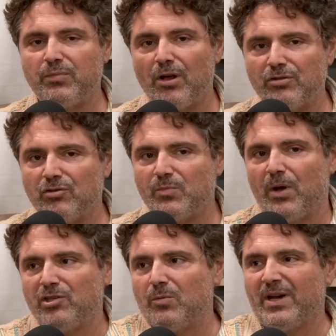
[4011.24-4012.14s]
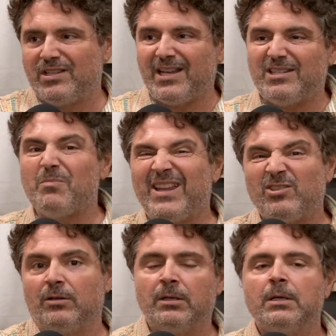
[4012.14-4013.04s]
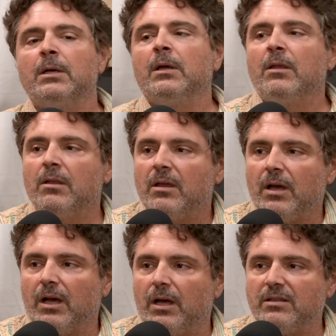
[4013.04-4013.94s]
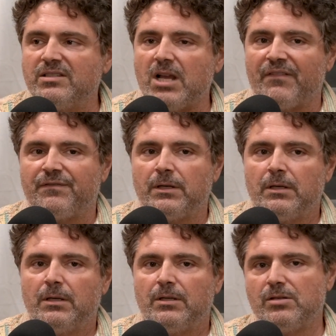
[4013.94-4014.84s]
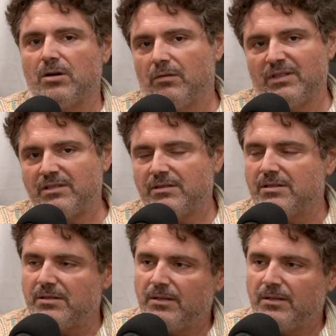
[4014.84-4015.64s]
also sponsored by sentimental stuff. So let's just